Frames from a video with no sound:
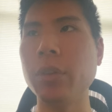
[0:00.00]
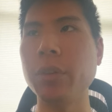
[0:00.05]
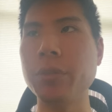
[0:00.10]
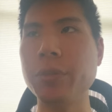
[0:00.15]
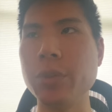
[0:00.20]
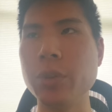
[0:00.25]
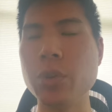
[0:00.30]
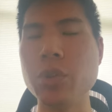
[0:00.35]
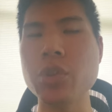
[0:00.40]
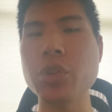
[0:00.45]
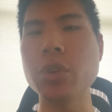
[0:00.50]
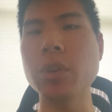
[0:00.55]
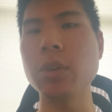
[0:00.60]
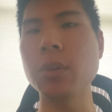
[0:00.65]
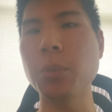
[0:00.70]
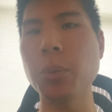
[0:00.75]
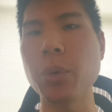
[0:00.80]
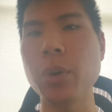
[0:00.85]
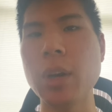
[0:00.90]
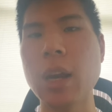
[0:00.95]
the future,
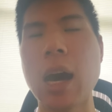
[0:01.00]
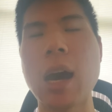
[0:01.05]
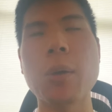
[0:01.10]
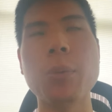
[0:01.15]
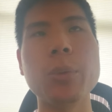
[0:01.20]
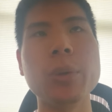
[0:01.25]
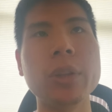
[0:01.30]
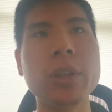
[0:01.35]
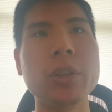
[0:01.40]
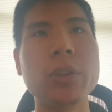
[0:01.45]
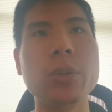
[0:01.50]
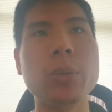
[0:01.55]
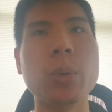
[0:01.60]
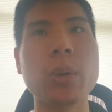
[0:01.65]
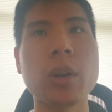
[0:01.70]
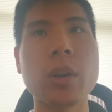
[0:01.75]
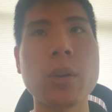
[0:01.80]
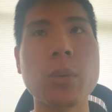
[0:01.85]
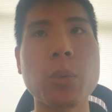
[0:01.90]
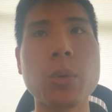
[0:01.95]
we're not really
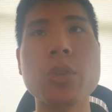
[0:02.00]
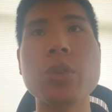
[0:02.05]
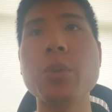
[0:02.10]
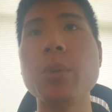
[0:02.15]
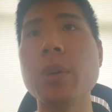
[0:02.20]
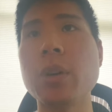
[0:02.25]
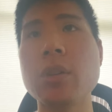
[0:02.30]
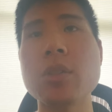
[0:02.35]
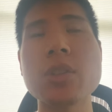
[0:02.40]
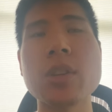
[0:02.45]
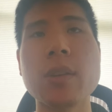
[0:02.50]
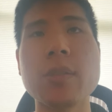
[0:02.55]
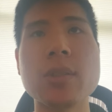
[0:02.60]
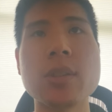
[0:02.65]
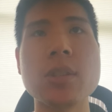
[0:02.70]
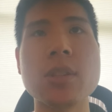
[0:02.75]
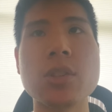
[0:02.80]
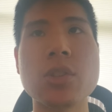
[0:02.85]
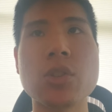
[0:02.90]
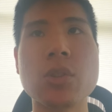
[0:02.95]
doing we're doing ourselves a
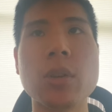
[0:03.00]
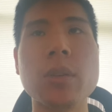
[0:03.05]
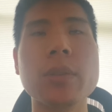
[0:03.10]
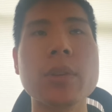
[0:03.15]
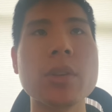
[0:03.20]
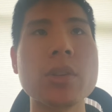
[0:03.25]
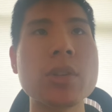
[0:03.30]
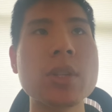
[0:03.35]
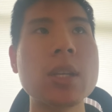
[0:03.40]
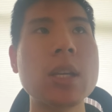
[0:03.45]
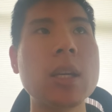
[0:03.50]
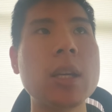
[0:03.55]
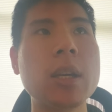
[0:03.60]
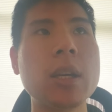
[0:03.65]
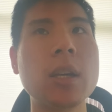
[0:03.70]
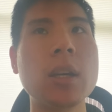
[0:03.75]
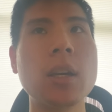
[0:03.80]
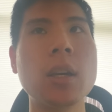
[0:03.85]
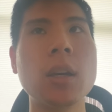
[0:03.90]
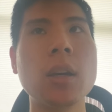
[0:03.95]
disservice.
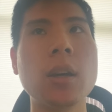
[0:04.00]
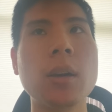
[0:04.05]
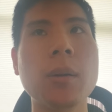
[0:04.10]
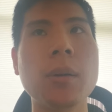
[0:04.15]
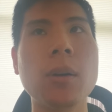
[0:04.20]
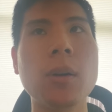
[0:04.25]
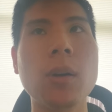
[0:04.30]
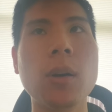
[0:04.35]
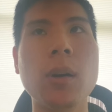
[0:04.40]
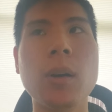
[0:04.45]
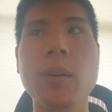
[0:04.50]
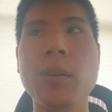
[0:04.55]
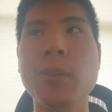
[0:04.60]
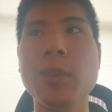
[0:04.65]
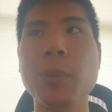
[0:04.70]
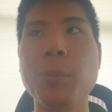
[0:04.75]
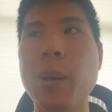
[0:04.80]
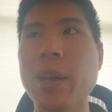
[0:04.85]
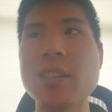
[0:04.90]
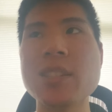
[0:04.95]

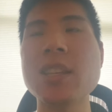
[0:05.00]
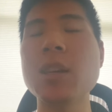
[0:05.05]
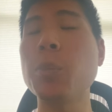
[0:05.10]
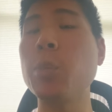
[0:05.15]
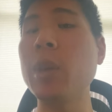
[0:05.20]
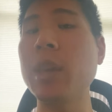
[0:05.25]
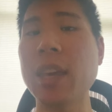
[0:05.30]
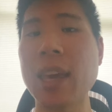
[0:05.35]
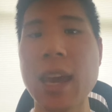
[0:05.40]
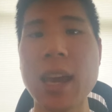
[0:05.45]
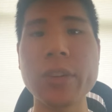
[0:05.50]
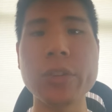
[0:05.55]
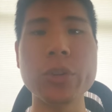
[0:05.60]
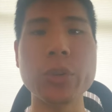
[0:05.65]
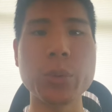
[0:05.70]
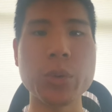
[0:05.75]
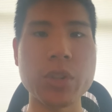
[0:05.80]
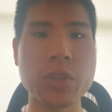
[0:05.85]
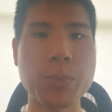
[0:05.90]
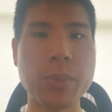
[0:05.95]
The best thing we can
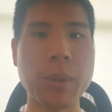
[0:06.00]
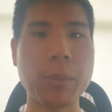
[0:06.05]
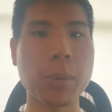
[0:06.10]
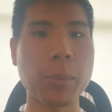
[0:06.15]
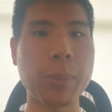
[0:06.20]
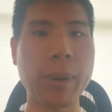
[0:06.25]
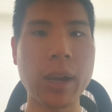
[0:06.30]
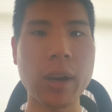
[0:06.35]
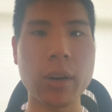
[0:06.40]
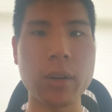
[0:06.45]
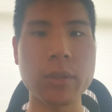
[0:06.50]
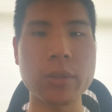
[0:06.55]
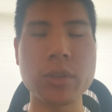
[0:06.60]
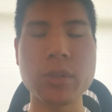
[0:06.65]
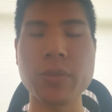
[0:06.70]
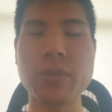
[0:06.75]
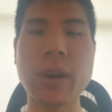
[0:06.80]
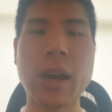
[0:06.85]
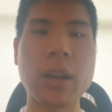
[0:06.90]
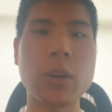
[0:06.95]
do is be prepared to
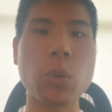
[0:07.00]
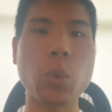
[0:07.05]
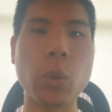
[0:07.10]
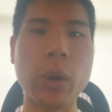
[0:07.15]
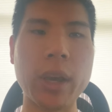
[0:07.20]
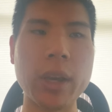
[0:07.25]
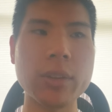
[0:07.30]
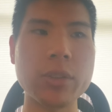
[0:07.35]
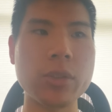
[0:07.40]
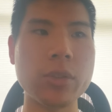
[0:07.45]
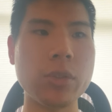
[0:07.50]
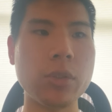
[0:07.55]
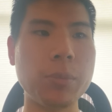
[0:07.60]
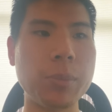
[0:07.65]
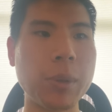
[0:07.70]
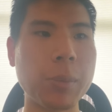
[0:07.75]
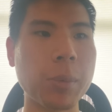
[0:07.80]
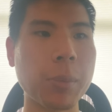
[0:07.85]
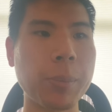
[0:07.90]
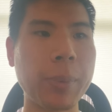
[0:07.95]
find a way to
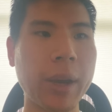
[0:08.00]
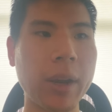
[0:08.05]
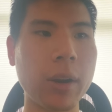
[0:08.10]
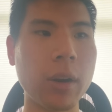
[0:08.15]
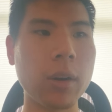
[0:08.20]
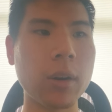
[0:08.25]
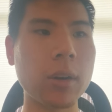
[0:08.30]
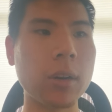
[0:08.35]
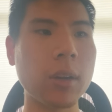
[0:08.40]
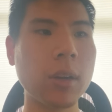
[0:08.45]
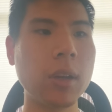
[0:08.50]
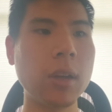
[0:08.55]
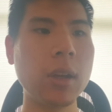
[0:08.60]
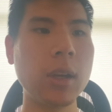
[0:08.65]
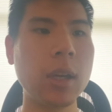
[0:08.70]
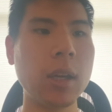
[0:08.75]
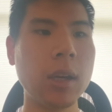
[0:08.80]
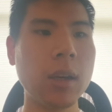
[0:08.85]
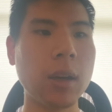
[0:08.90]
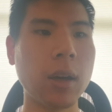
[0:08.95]
be prepared,
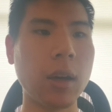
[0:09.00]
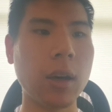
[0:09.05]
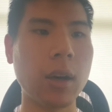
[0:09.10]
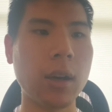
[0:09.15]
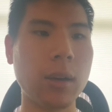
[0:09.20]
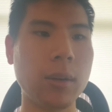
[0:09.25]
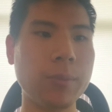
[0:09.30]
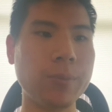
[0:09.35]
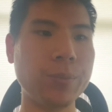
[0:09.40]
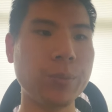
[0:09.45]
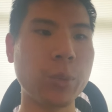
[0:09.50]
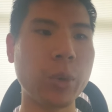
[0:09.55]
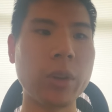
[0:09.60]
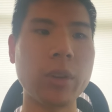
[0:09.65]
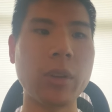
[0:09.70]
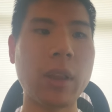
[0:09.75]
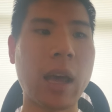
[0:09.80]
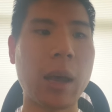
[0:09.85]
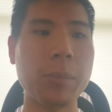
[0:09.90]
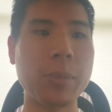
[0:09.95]
um,
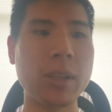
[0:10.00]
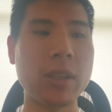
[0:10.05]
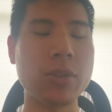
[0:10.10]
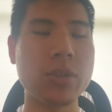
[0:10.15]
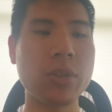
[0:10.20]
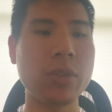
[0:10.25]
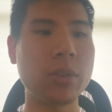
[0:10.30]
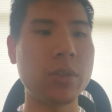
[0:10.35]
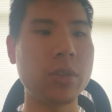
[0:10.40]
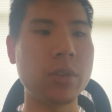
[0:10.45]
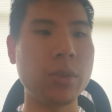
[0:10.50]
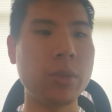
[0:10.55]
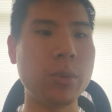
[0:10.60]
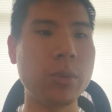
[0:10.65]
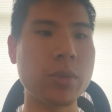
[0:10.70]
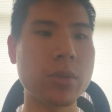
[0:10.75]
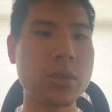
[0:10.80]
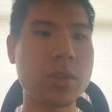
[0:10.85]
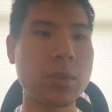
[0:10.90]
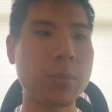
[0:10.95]
whether that be to,
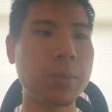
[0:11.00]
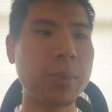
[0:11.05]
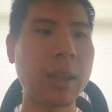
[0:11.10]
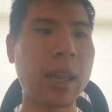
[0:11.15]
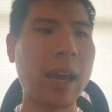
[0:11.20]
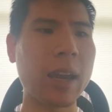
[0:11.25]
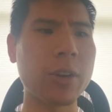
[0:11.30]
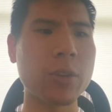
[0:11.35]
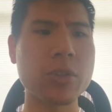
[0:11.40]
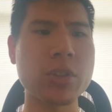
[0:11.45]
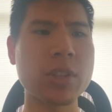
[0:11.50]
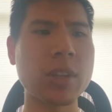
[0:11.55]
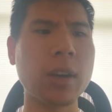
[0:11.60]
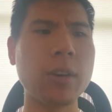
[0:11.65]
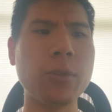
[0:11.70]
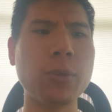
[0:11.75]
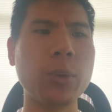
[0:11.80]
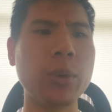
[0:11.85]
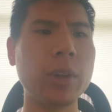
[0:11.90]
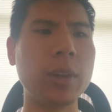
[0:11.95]
to supply
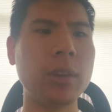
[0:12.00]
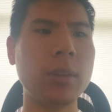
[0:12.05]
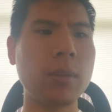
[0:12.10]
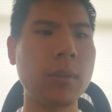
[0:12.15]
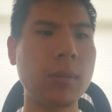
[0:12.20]
yourself with